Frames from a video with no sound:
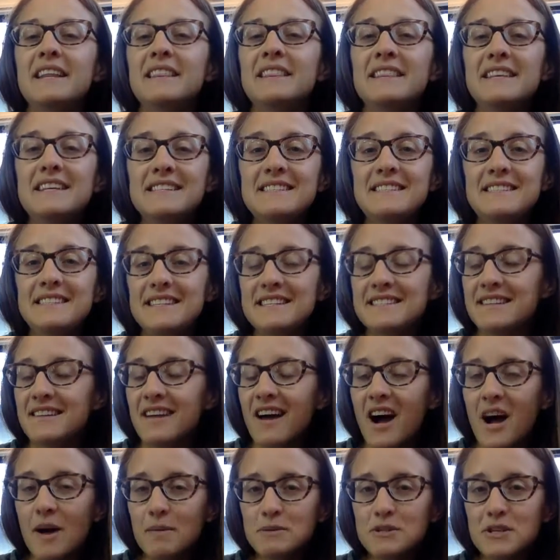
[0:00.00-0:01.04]
This is an
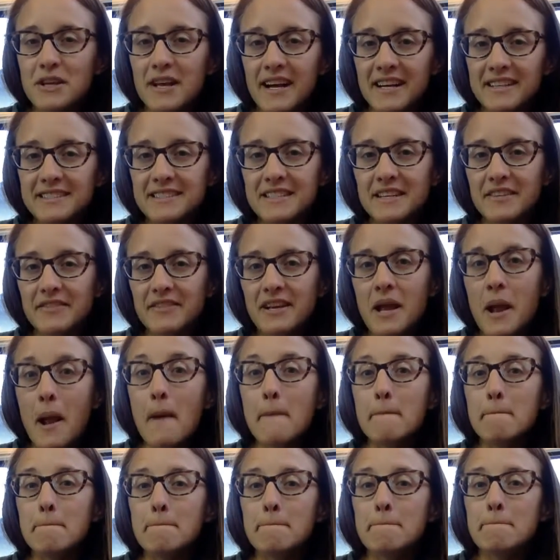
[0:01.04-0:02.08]
optional
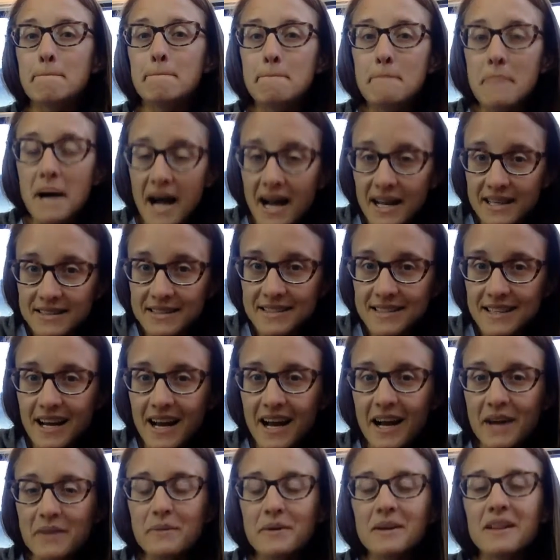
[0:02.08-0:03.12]
activity, but
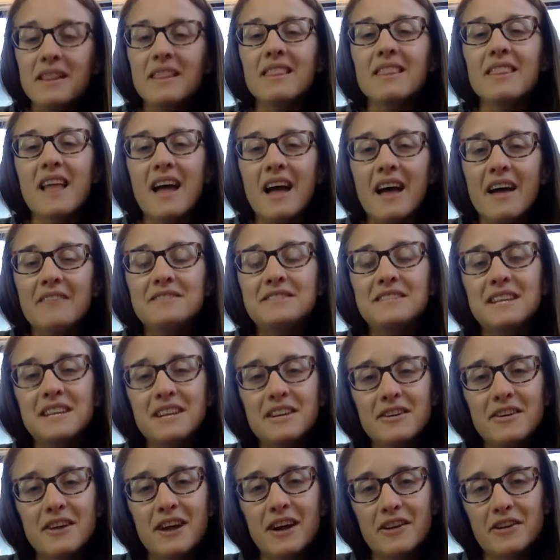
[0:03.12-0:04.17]
I would love to
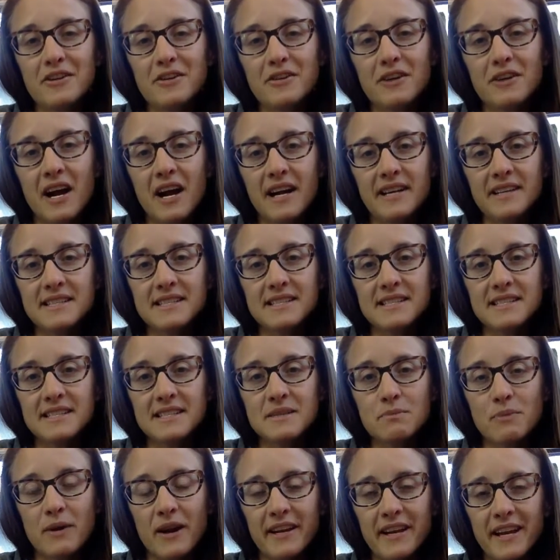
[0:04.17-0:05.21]
hear how your kindness is
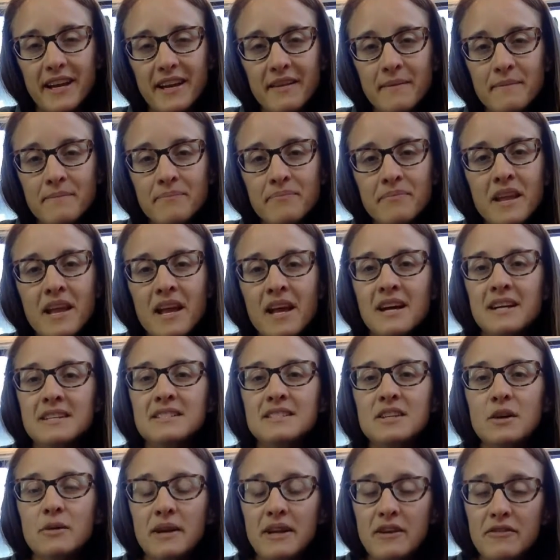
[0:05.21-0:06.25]
spreading.
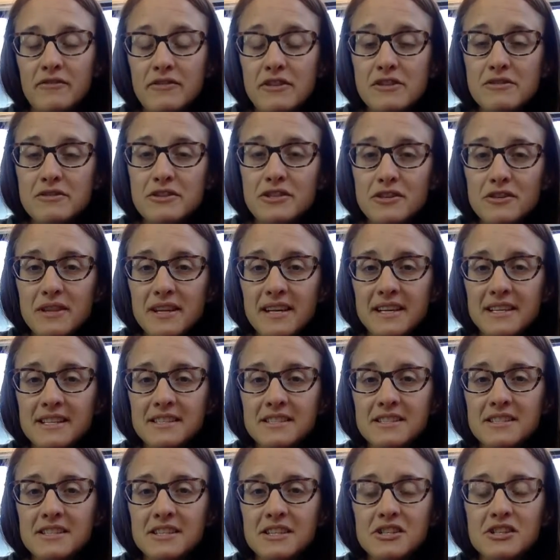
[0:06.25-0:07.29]
So if you do
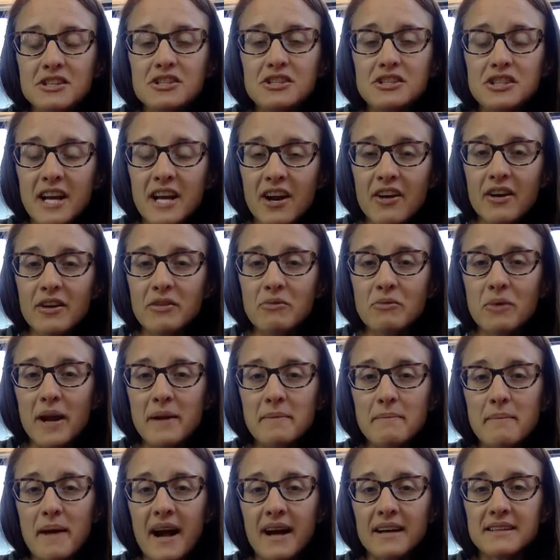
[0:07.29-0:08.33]
this, share and
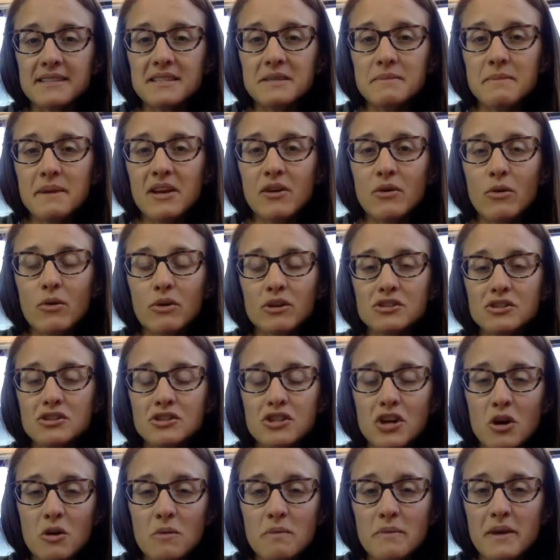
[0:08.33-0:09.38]
write back to me or
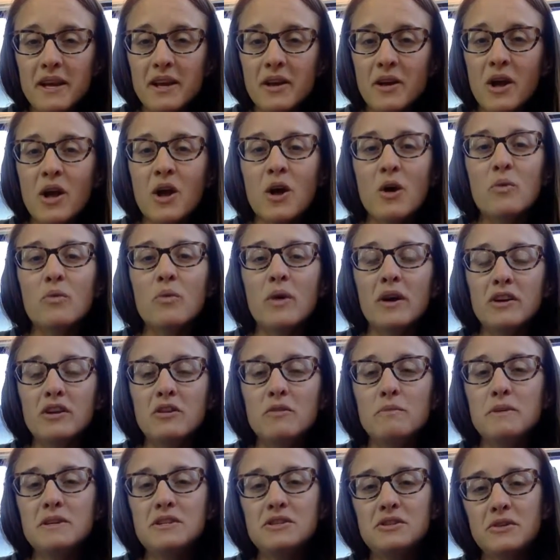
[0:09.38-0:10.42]
show me what
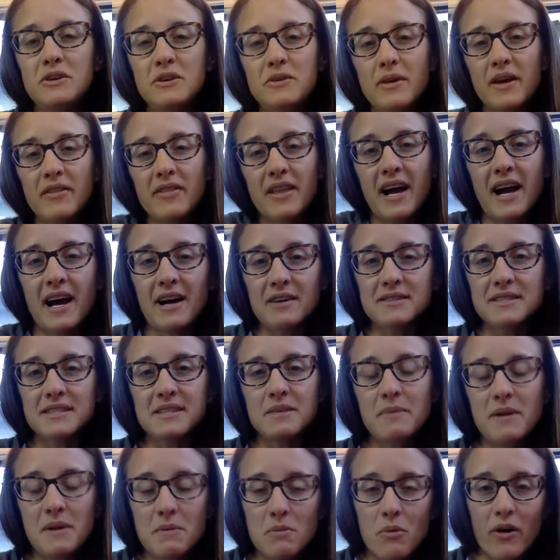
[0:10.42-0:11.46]
you've been doing around the house
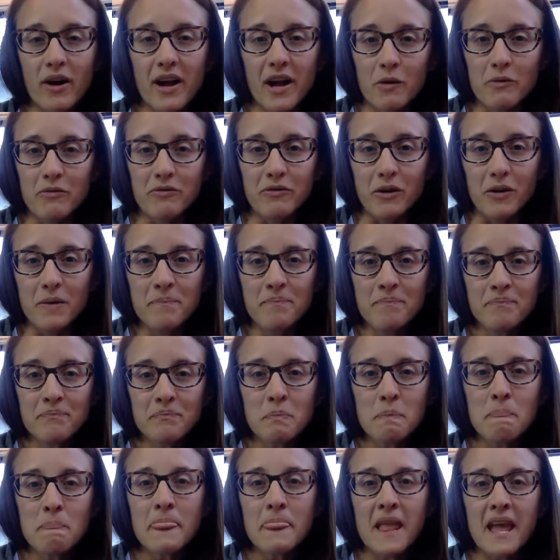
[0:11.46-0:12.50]
to be more helpful.
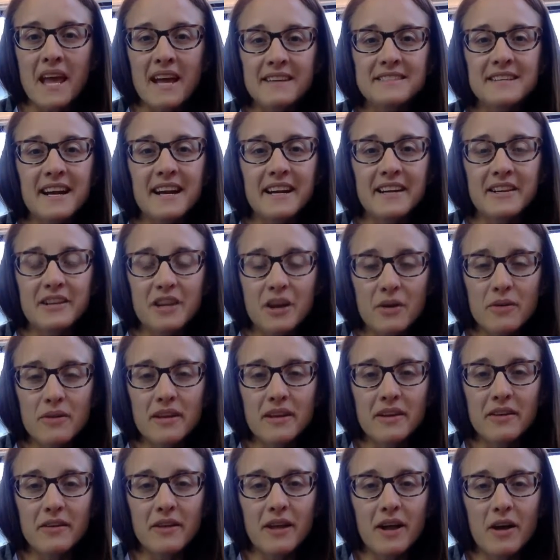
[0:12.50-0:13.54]
And I know
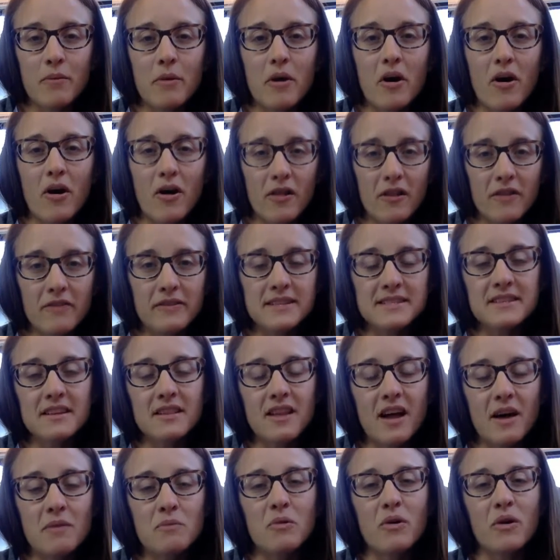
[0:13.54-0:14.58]
that it'll help all of us a
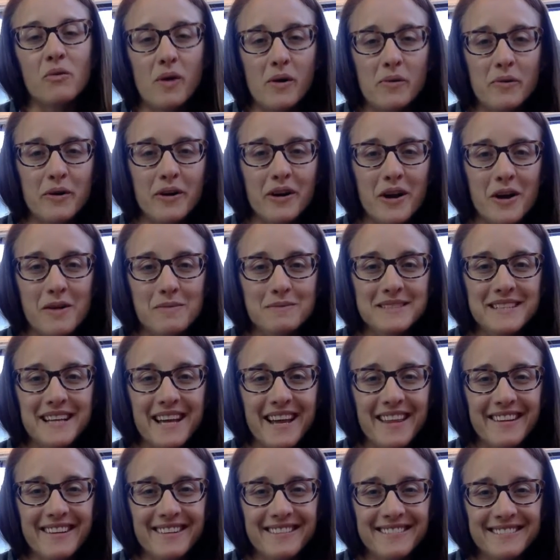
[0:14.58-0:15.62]
lot more while we're at home
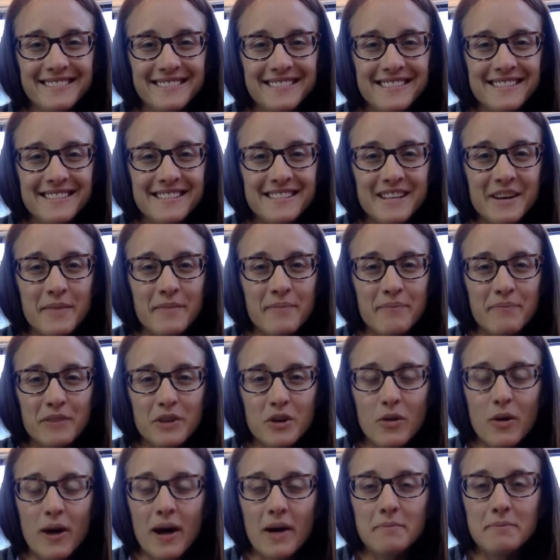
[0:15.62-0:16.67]
together. So
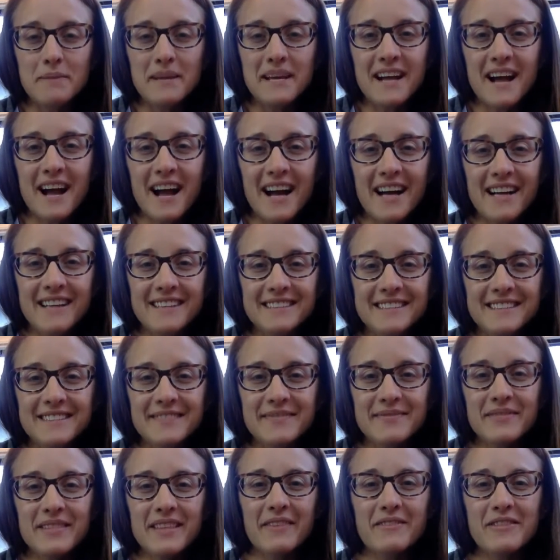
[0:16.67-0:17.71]
go out and be kind.
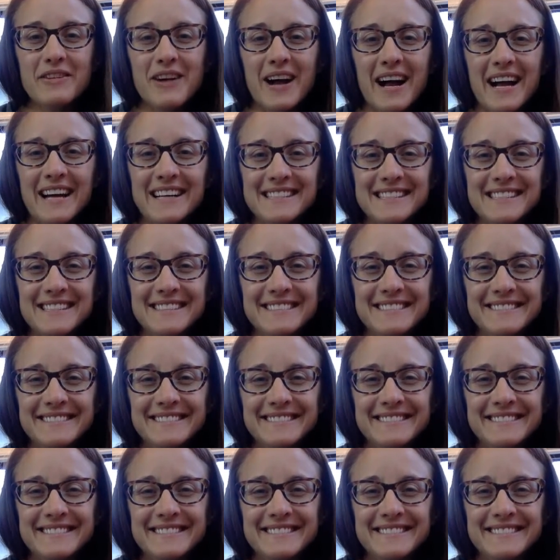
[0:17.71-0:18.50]
Love you guys.